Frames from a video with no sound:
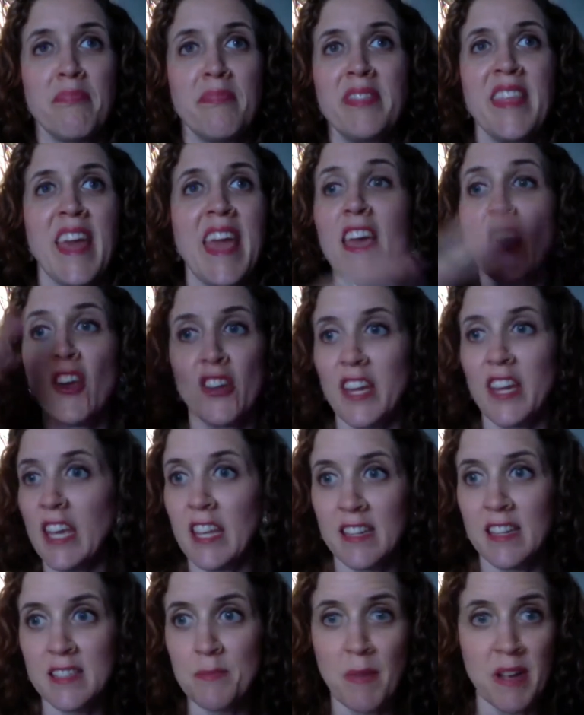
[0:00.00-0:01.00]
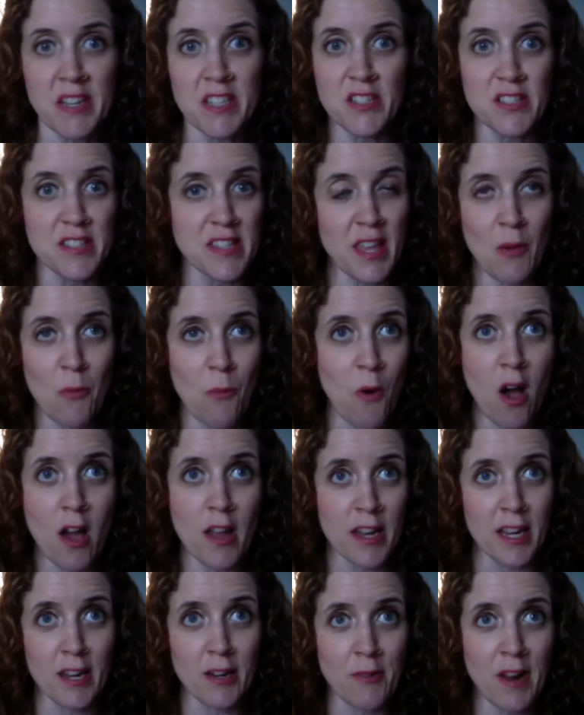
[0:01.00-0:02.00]
they could eat as much as they
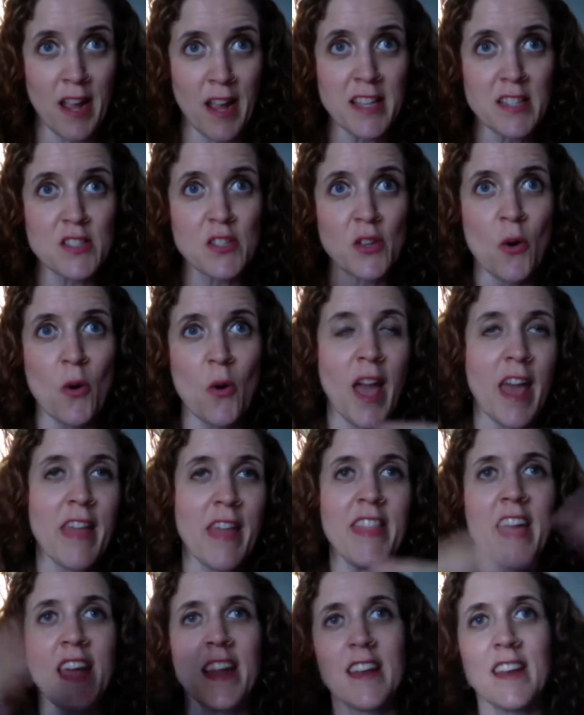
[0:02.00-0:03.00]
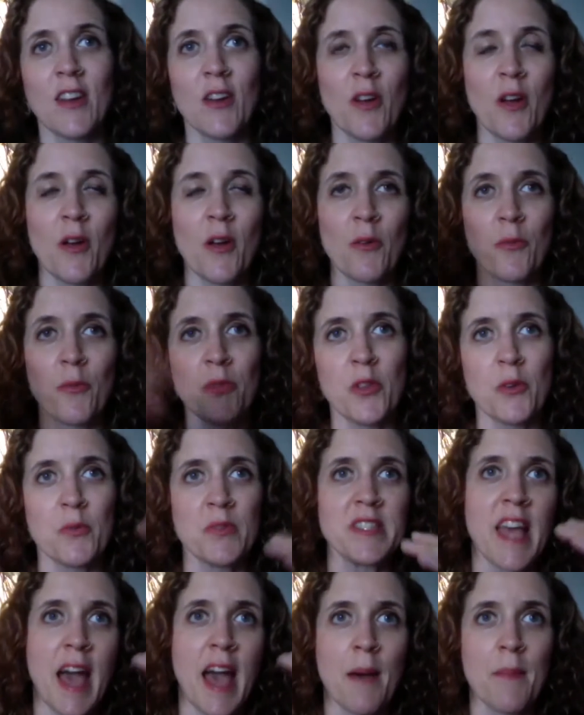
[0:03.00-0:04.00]
wanted, right? So, and then there
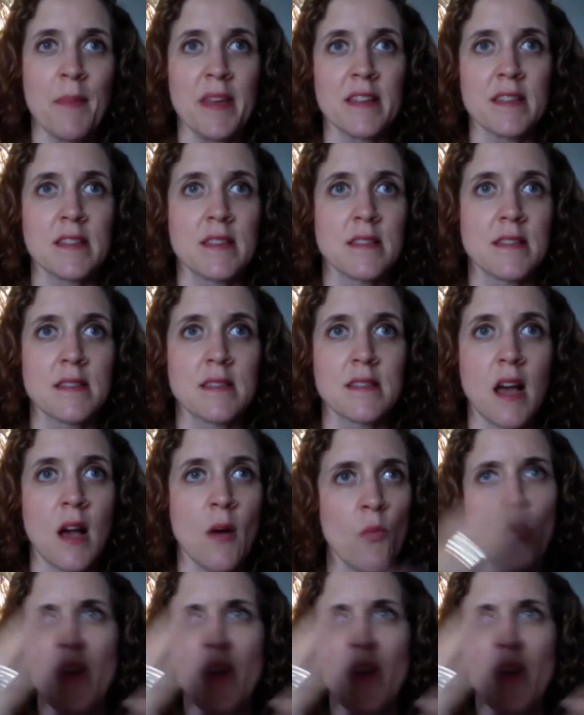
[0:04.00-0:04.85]
was habits.